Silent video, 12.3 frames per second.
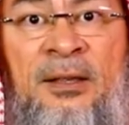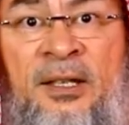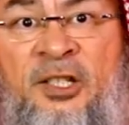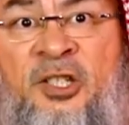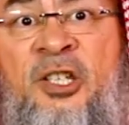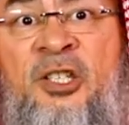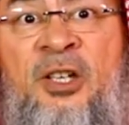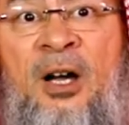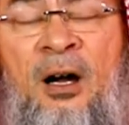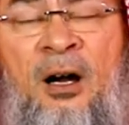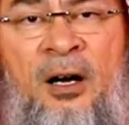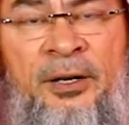This is
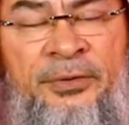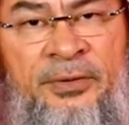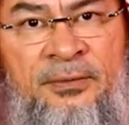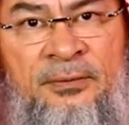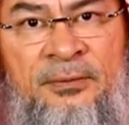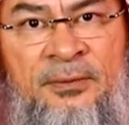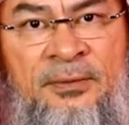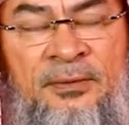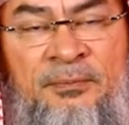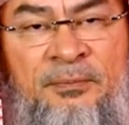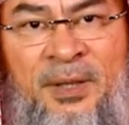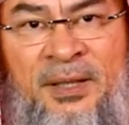hard,
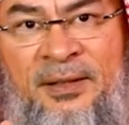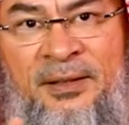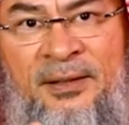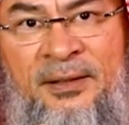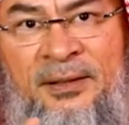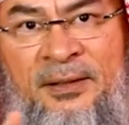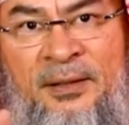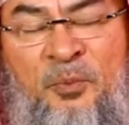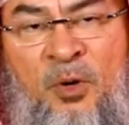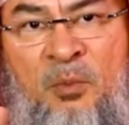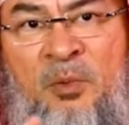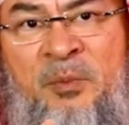but the
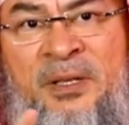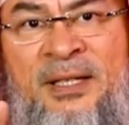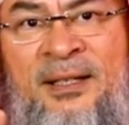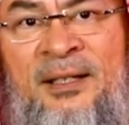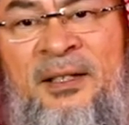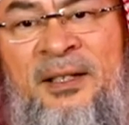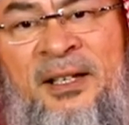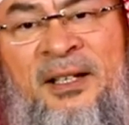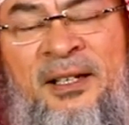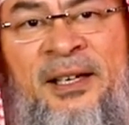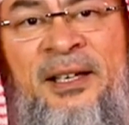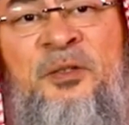problem is not
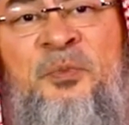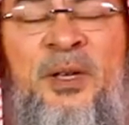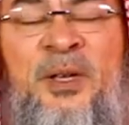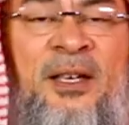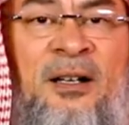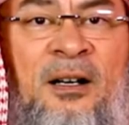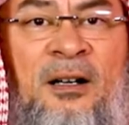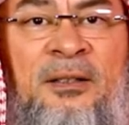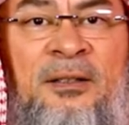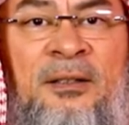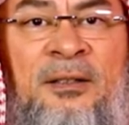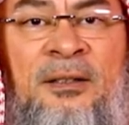in it being hard.
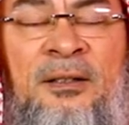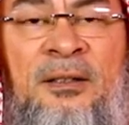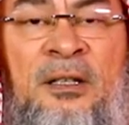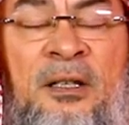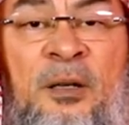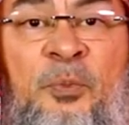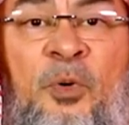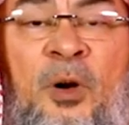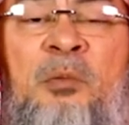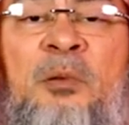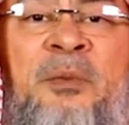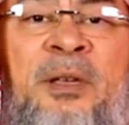The
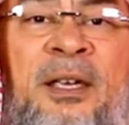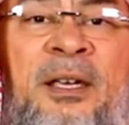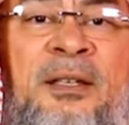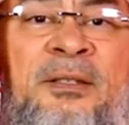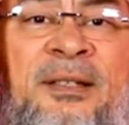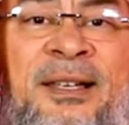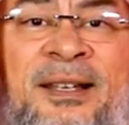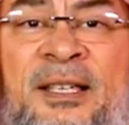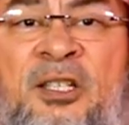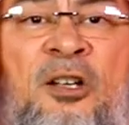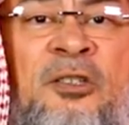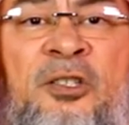problem is in
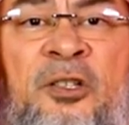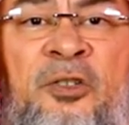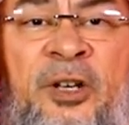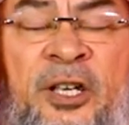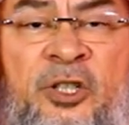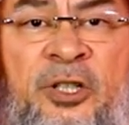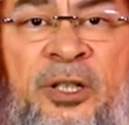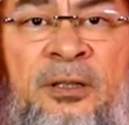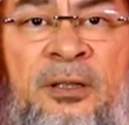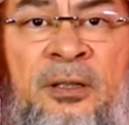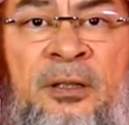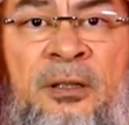his concentration
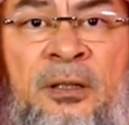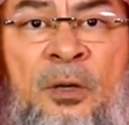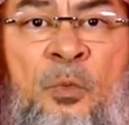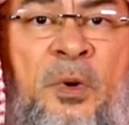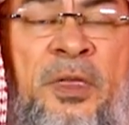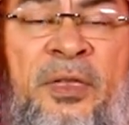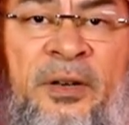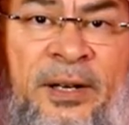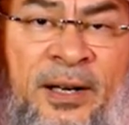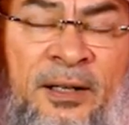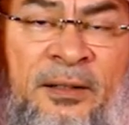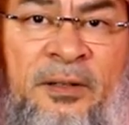with
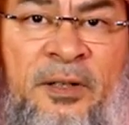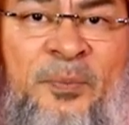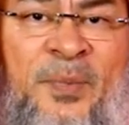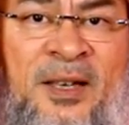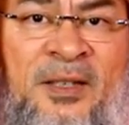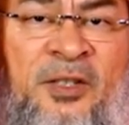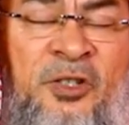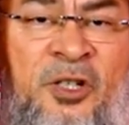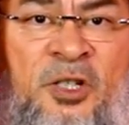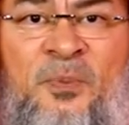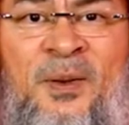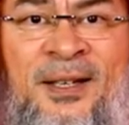300
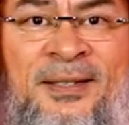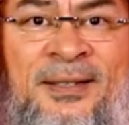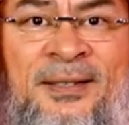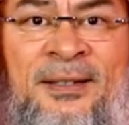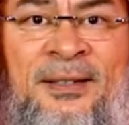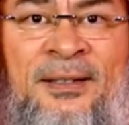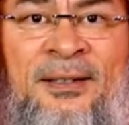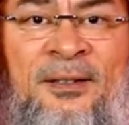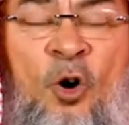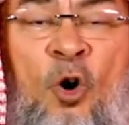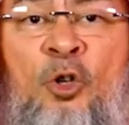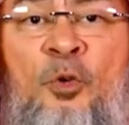passengers plus
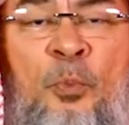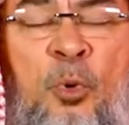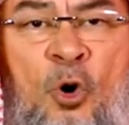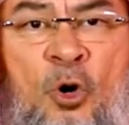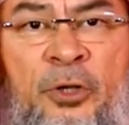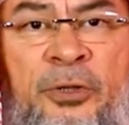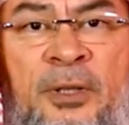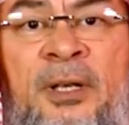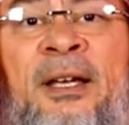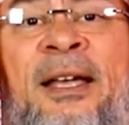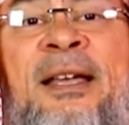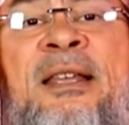on board,
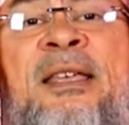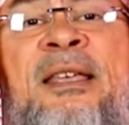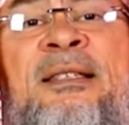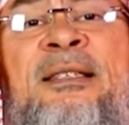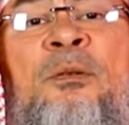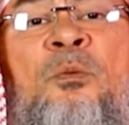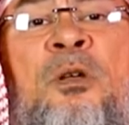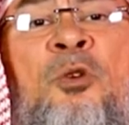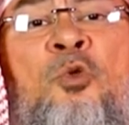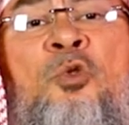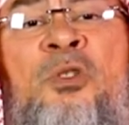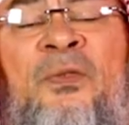and he's the one
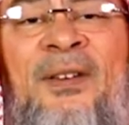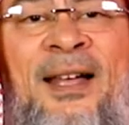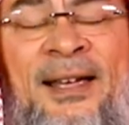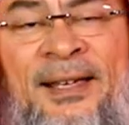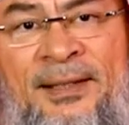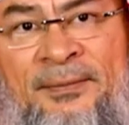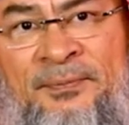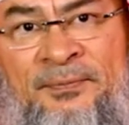who's flying.